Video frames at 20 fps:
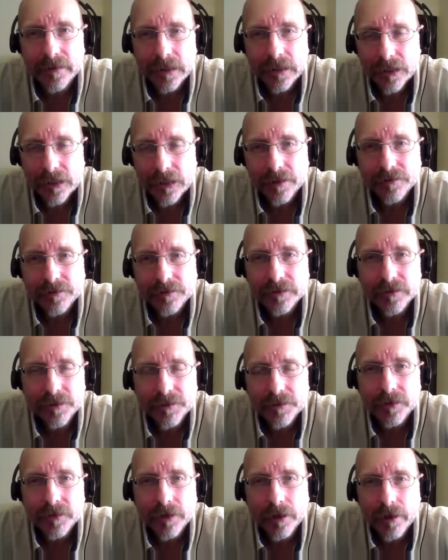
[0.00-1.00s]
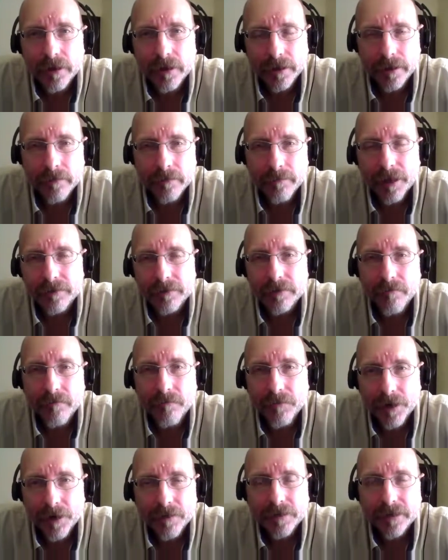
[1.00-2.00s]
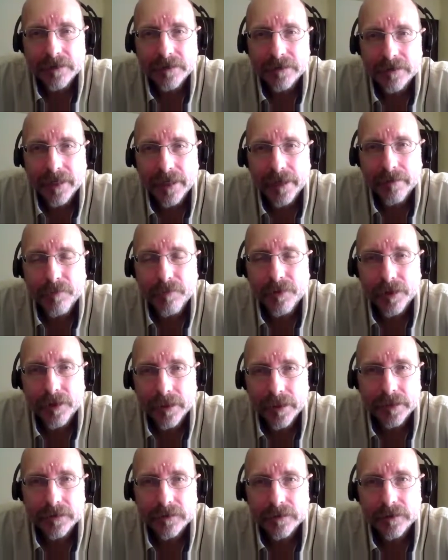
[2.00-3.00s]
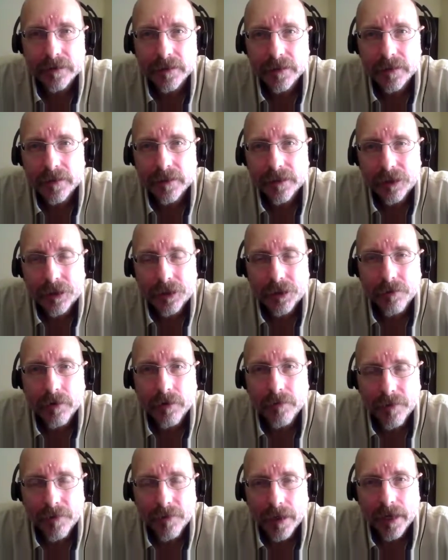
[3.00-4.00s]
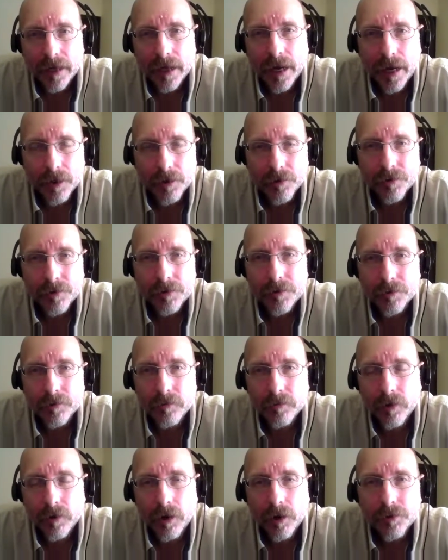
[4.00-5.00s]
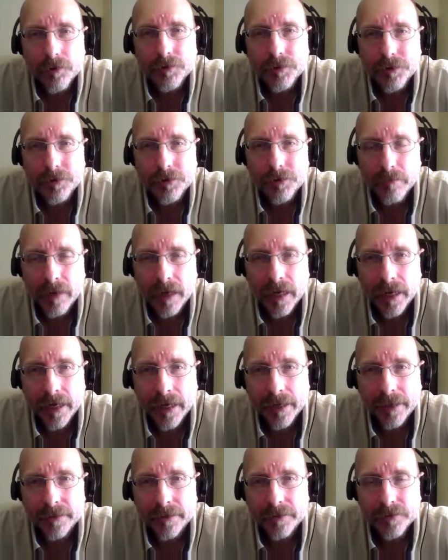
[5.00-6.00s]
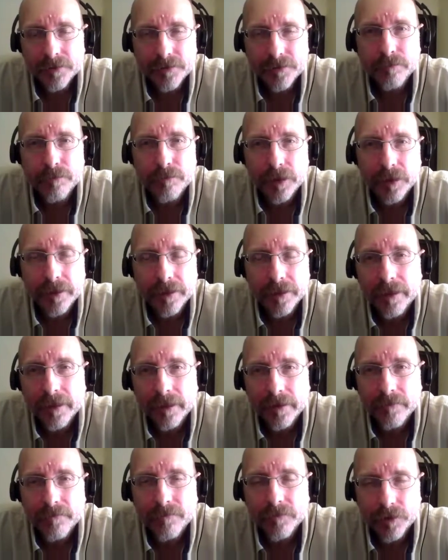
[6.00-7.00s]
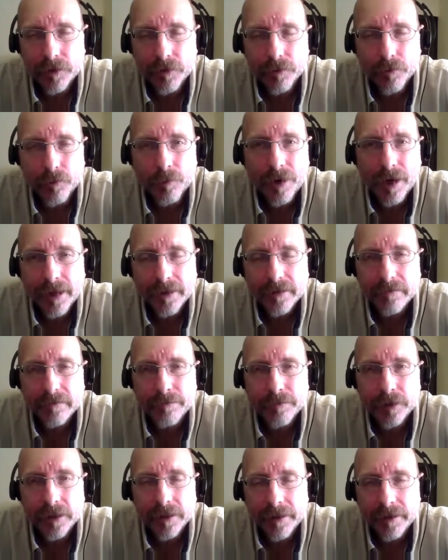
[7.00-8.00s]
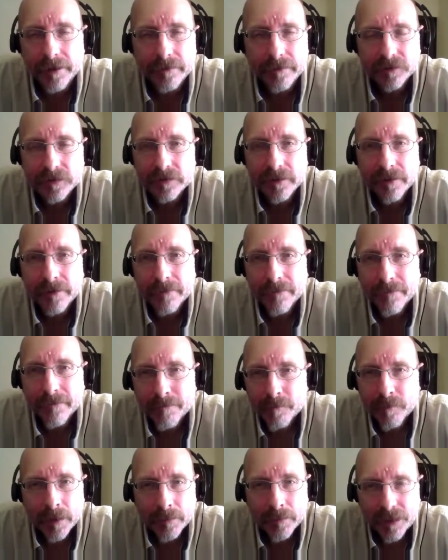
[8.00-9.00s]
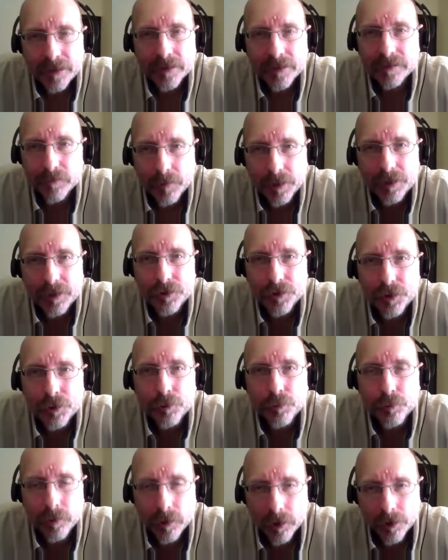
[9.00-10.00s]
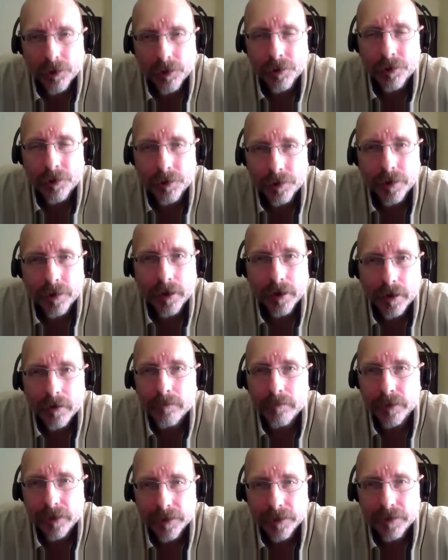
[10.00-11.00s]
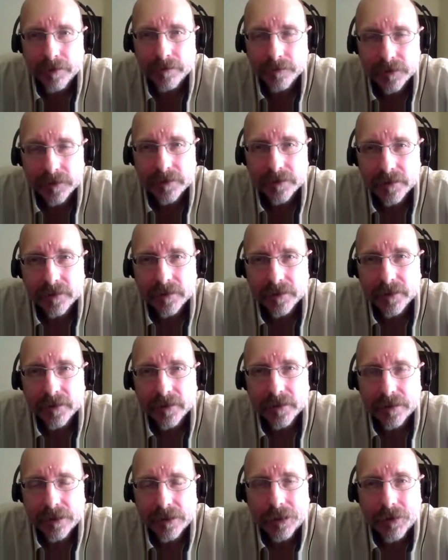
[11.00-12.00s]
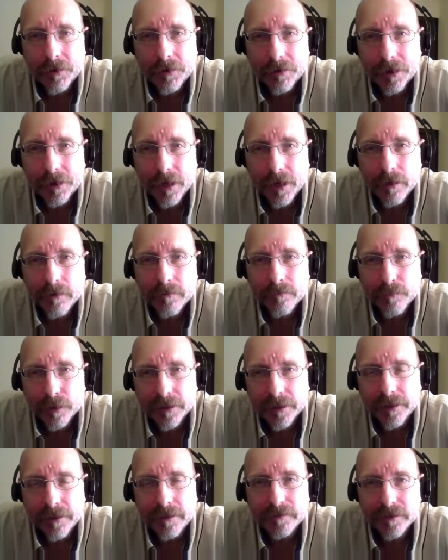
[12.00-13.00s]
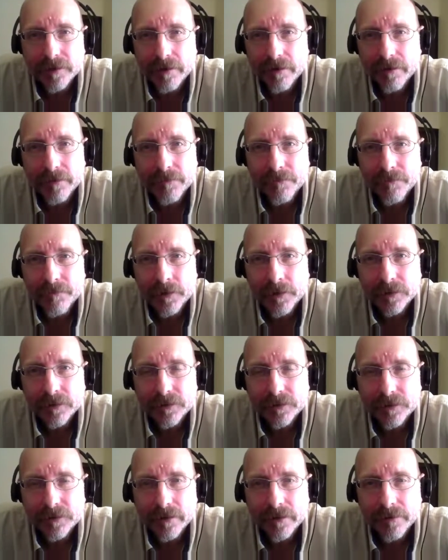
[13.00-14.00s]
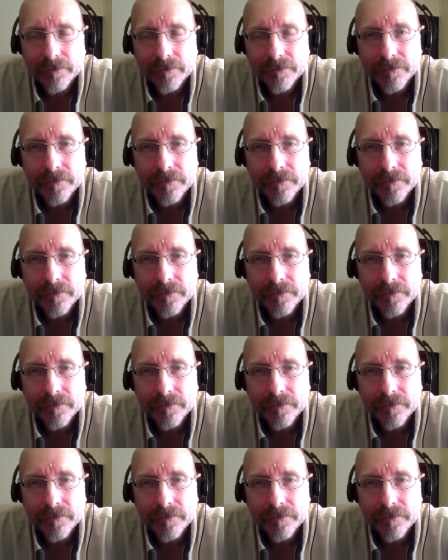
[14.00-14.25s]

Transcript: They're still talking about the very same things, you know, of how to alter your mind to believe, to create the beliefs, because we do learn our beliefs. You know, and our beliefs are a function of,